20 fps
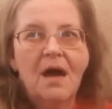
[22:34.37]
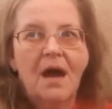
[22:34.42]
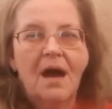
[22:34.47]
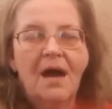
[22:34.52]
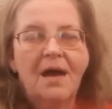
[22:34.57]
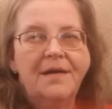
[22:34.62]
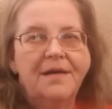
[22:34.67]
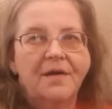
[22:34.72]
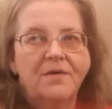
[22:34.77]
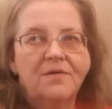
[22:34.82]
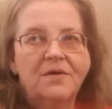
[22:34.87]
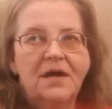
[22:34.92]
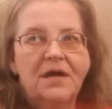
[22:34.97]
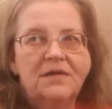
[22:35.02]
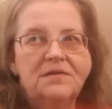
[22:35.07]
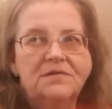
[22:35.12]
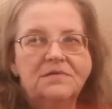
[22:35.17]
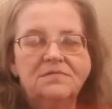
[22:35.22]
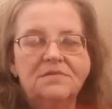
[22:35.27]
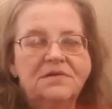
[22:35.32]
I know, it,
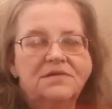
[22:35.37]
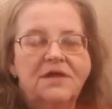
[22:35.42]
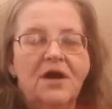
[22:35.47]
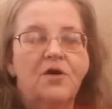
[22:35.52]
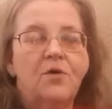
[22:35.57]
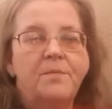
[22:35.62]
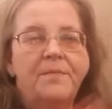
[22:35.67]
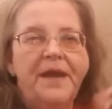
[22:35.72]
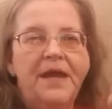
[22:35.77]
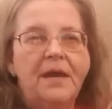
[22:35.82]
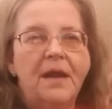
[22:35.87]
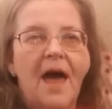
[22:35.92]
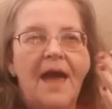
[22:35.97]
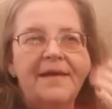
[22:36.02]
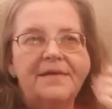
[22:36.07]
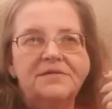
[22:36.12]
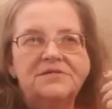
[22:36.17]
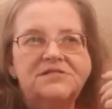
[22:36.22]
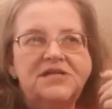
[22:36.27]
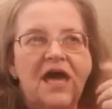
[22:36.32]
there'll be like
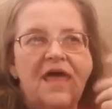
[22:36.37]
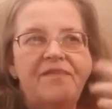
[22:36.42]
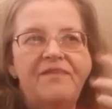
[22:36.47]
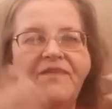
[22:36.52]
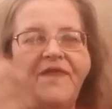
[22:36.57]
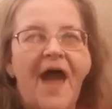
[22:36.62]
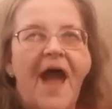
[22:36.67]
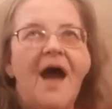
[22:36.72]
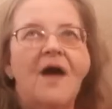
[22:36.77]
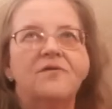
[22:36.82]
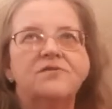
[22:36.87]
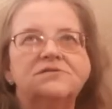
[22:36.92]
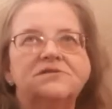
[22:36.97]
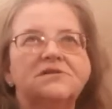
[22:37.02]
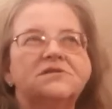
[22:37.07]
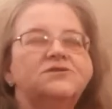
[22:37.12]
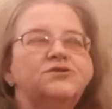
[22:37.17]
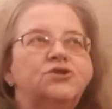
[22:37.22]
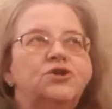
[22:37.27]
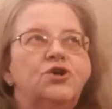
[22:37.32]
ten
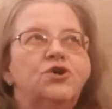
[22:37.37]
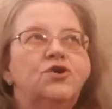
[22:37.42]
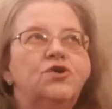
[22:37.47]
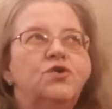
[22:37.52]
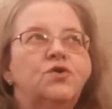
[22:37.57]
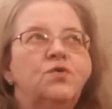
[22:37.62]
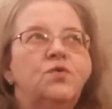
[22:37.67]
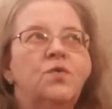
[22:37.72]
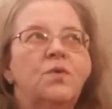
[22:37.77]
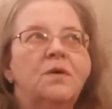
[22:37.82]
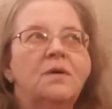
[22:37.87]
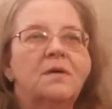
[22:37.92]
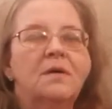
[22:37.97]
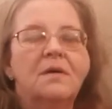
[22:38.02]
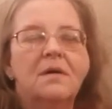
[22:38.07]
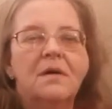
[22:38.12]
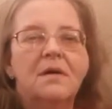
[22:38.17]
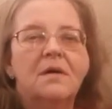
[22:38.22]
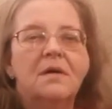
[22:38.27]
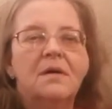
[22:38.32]
thousand new
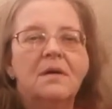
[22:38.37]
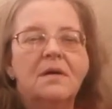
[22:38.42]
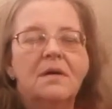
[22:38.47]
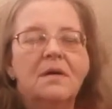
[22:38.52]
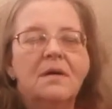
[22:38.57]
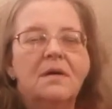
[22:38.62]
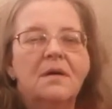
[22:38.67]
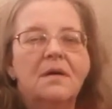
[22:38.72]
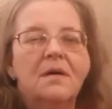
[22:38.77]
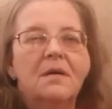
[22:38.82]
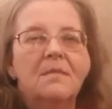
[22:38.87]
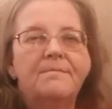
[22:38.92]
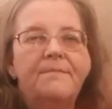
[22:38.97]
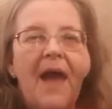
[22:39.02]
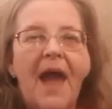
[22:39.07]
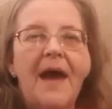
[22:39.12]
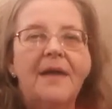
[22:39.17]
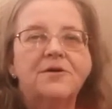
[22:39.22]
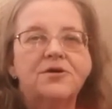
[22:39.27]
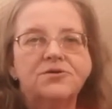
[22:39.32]

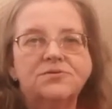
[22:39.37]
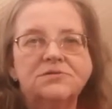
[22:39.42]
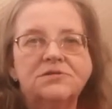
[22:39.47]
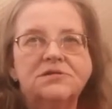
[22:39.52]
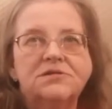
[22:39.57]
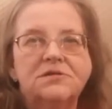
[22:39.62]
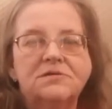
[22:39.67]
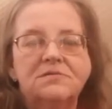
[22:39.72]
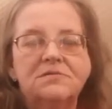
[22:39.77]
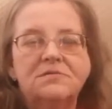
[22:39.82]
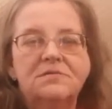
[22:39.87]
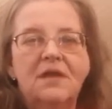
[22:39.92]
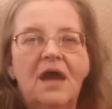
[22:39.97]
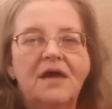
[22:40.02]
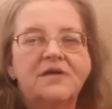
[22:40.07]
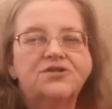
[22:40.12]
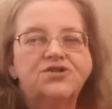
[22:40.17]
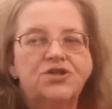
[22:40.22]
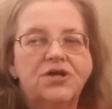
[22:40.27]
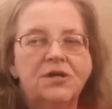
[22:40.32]
patterns
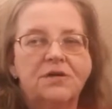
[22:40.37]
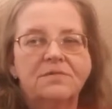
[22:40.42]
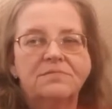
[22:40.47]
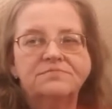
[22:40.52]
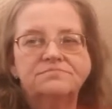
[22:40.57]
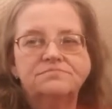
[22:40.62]
next year.